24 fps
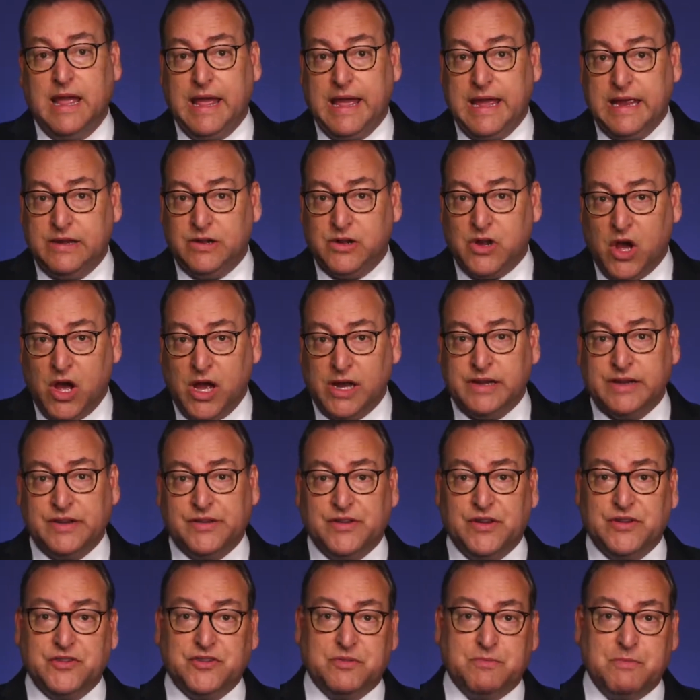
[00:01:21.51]
A
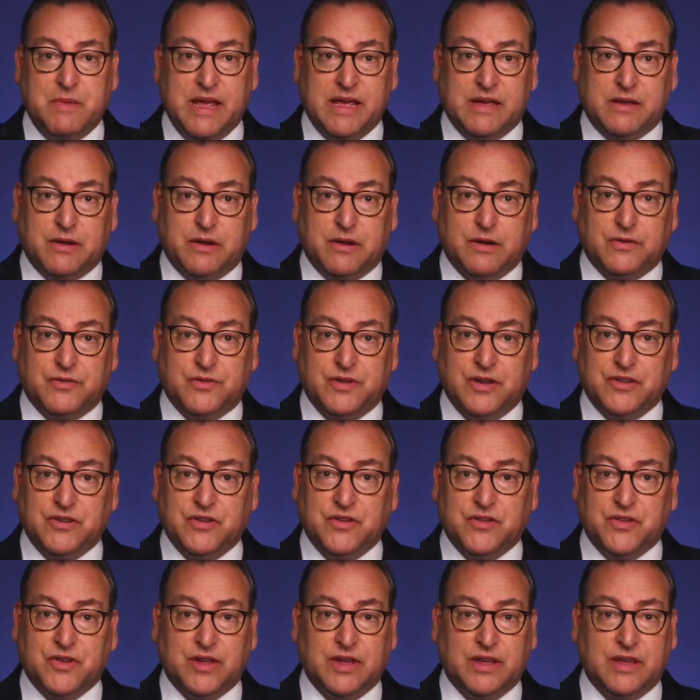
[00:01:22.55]
non-decision maker, such
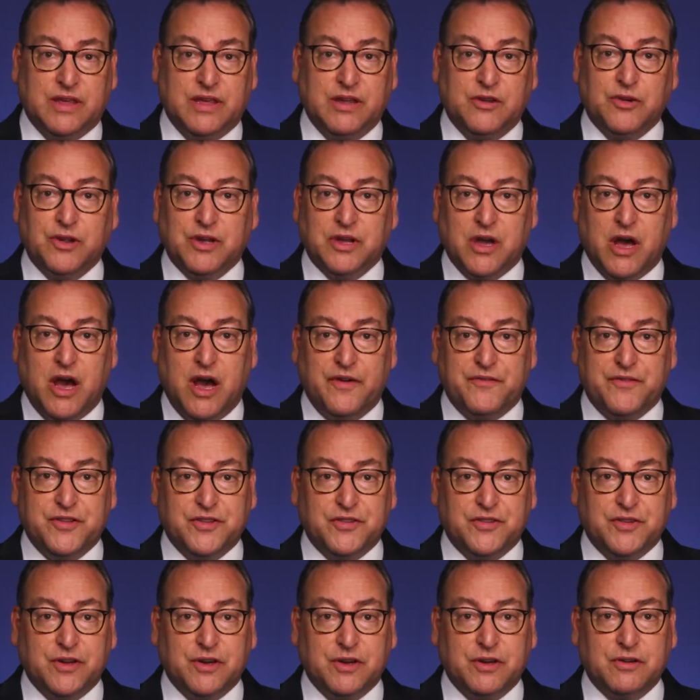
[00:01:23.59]
as a hearing
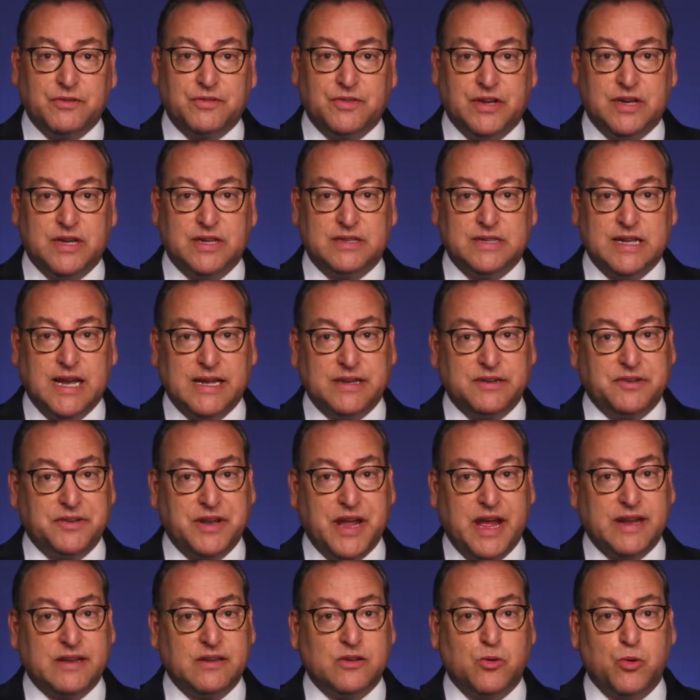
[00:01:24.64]
officer, the Title
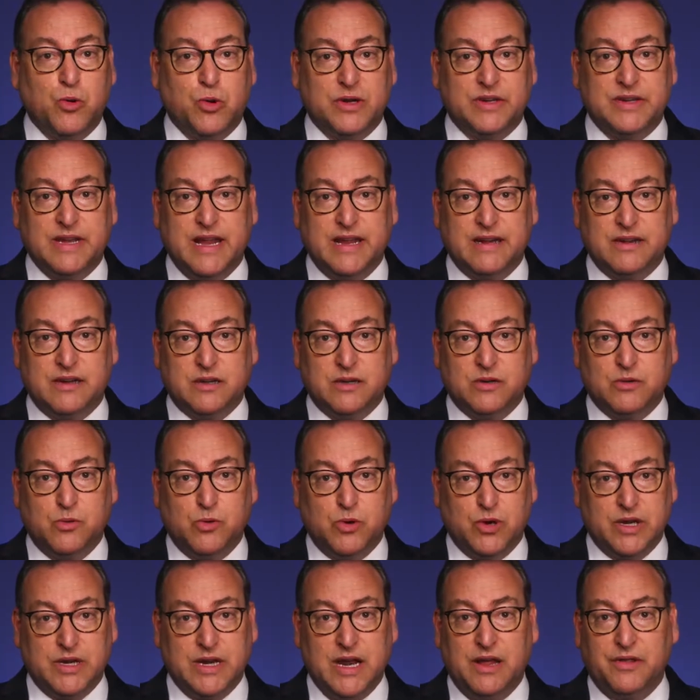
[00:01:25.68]
IX coordinator,
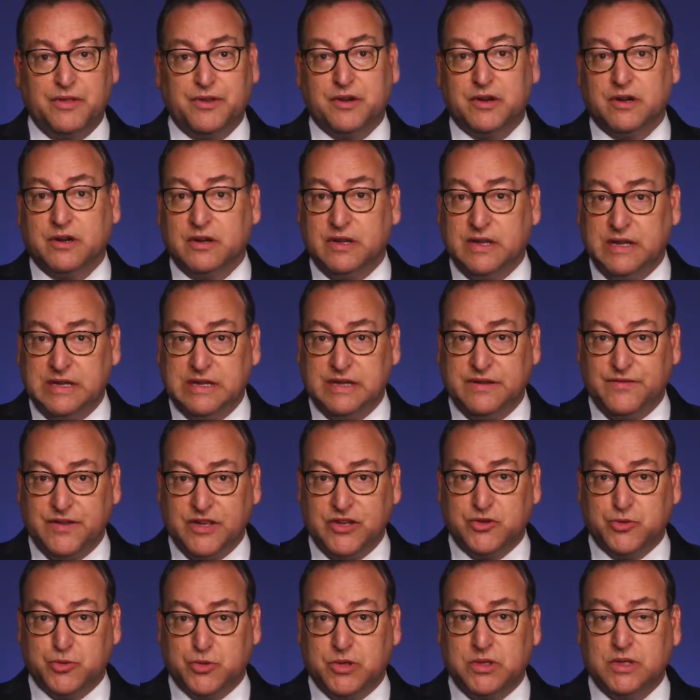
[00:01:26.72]
or another
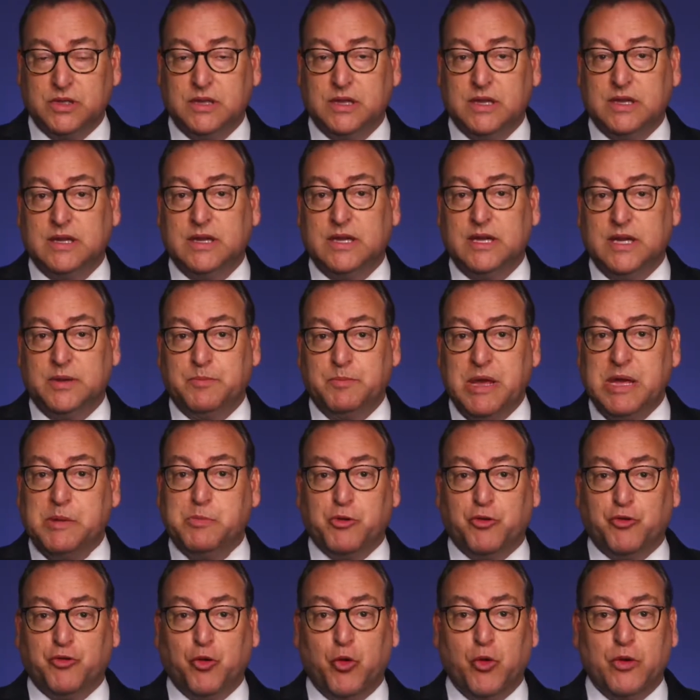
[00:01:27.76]
individual, may
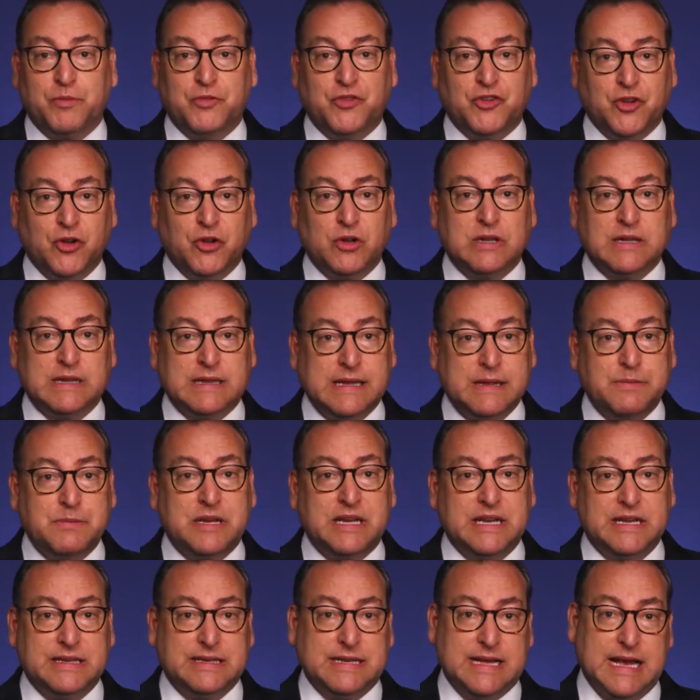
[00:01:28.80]
perform certain
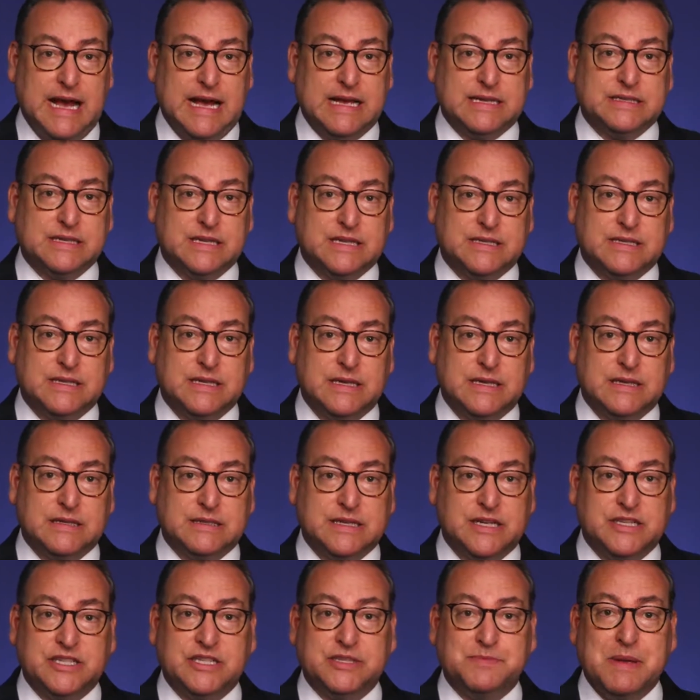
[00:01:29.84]
limited tasks,
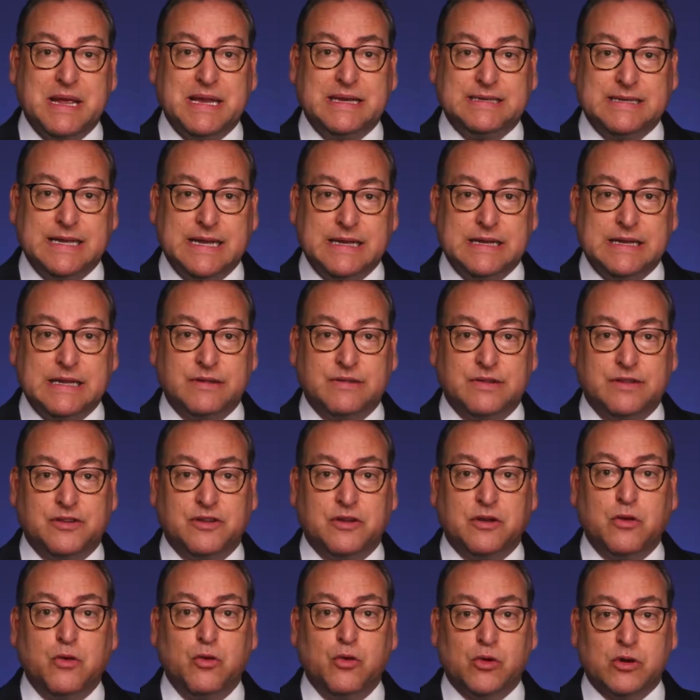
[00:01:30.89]
such as maintaining the
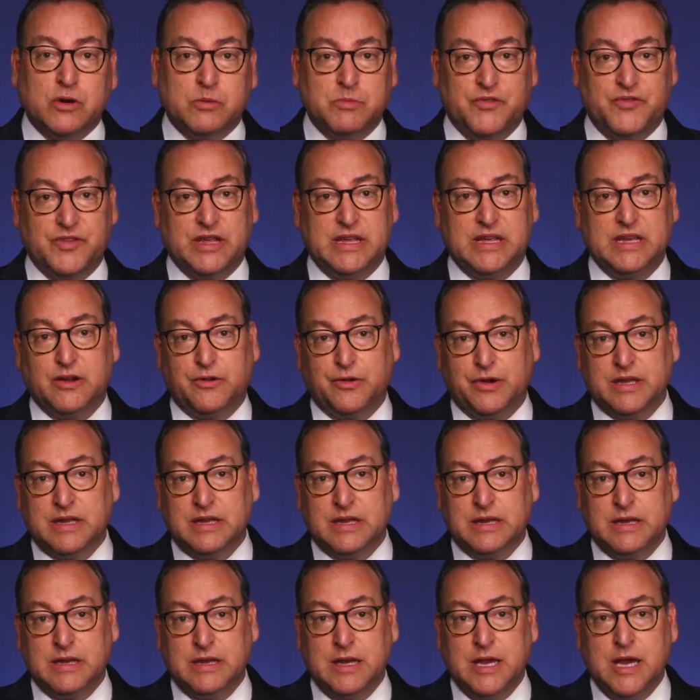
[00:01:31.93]
decorum of a
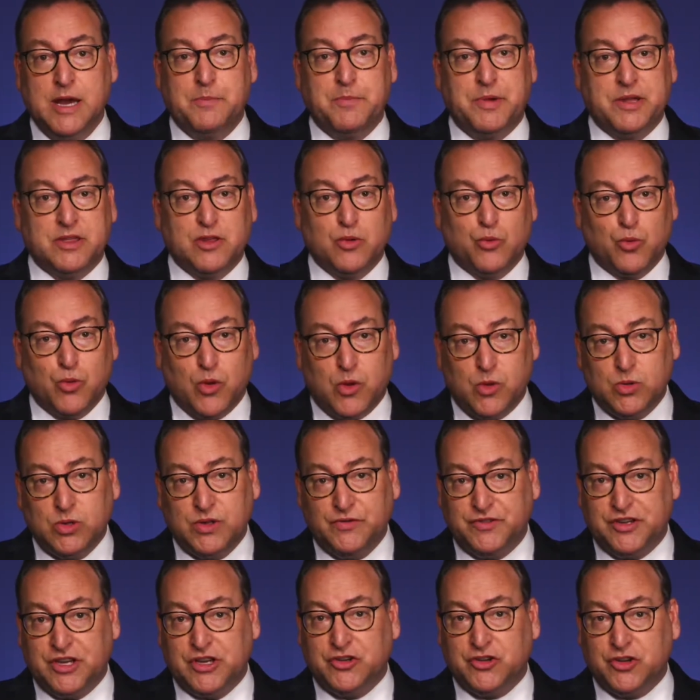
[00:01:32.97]
hearing, but the role
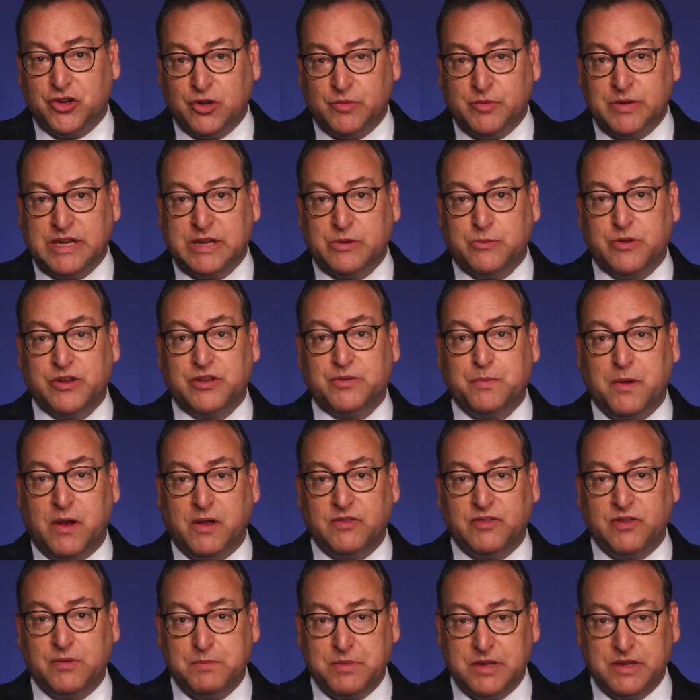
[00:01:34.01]
of determining
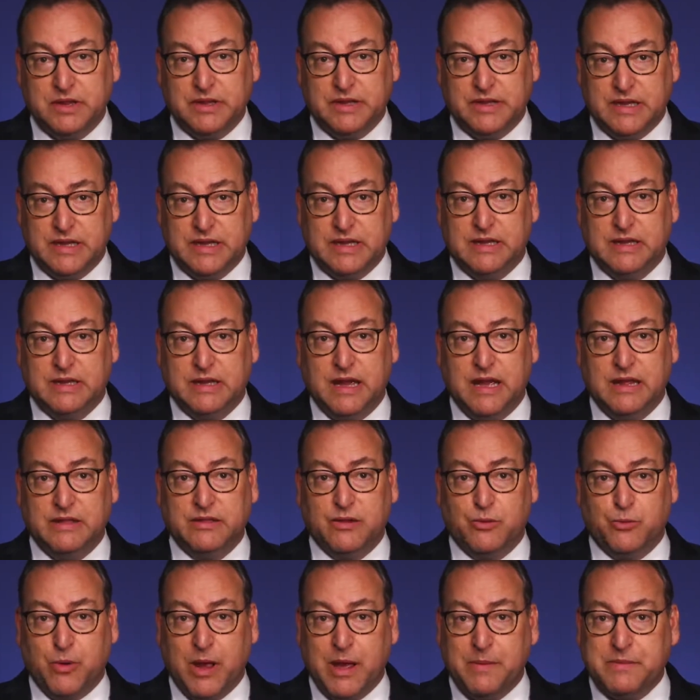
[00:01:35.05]
responsibility and
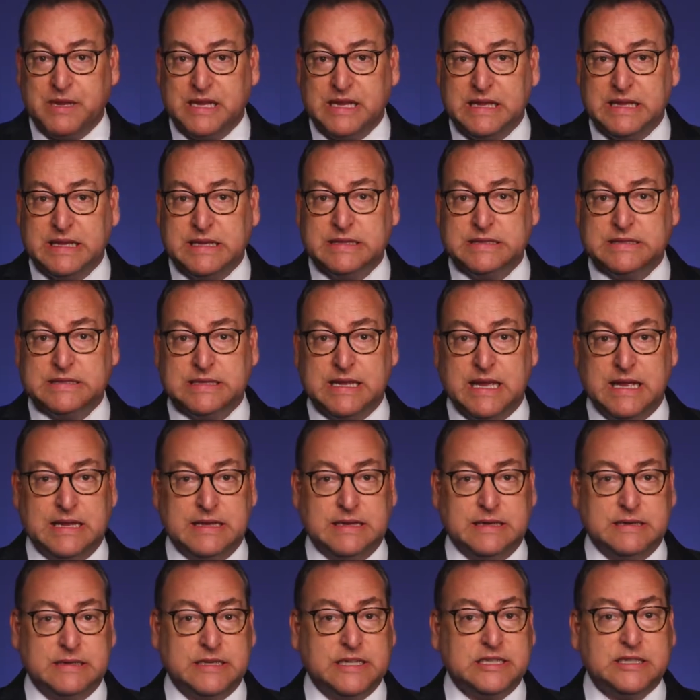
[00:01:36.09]
the remedies
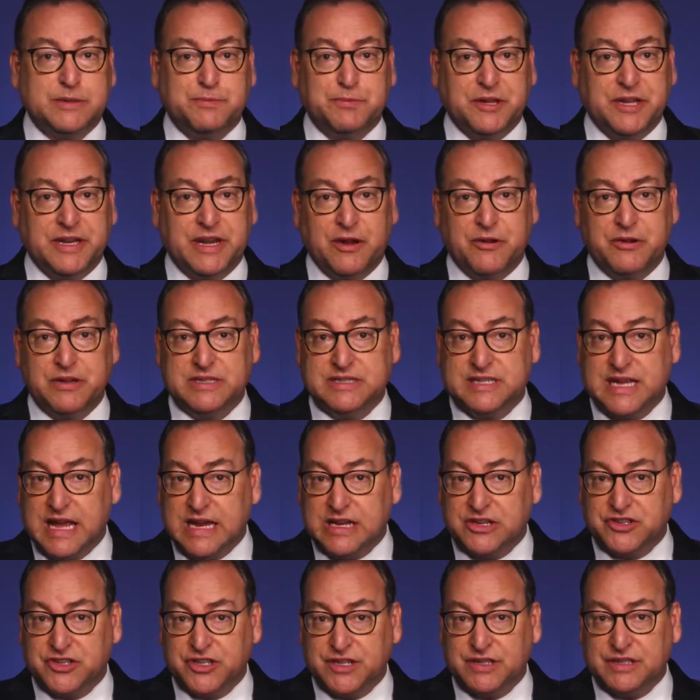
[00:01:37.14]
and disciplinary
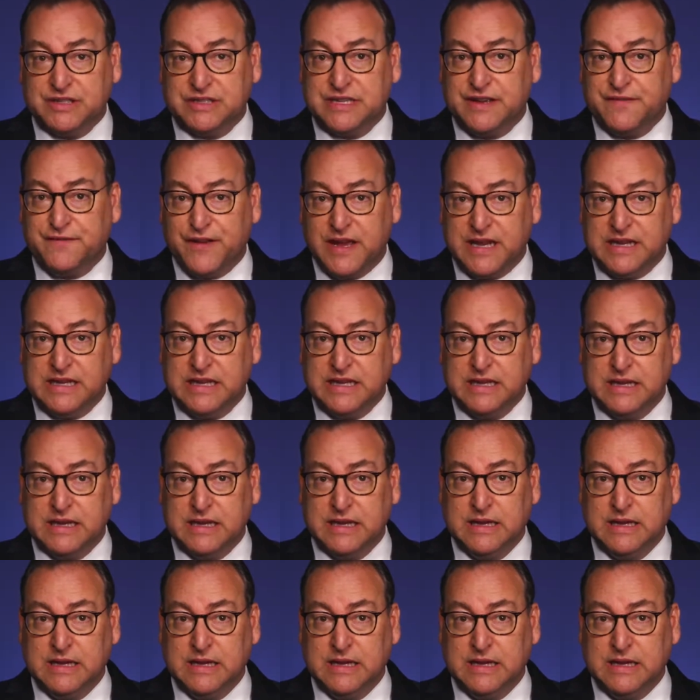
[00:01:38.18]
sanctions, if any,